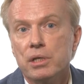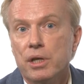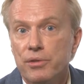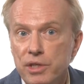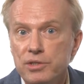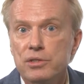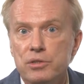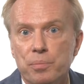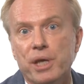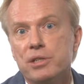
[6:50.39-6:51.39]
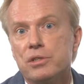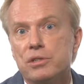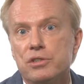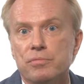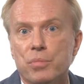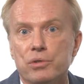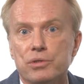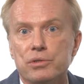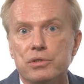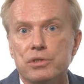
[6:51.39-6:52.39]
Now, this is the basis of
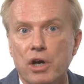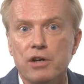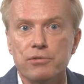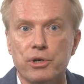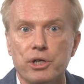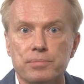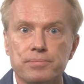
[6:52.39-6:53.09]
most software.